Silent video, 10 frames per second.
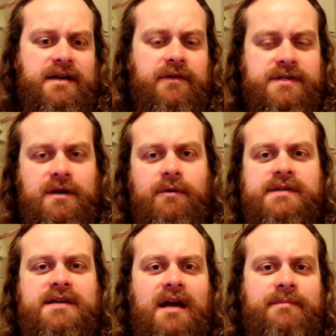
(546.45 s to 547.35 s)
there's
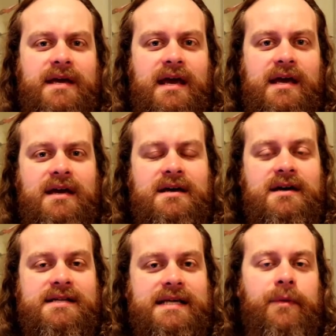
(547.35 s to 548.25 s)
always going to be
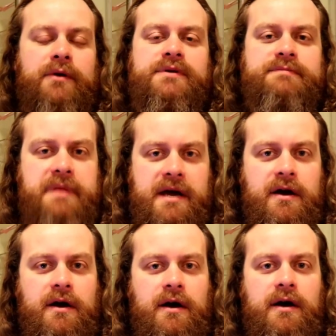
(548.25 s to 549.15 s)
someone who's
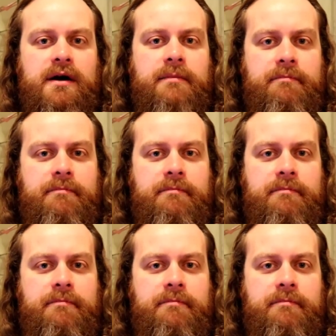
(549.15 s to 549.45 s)
bigger,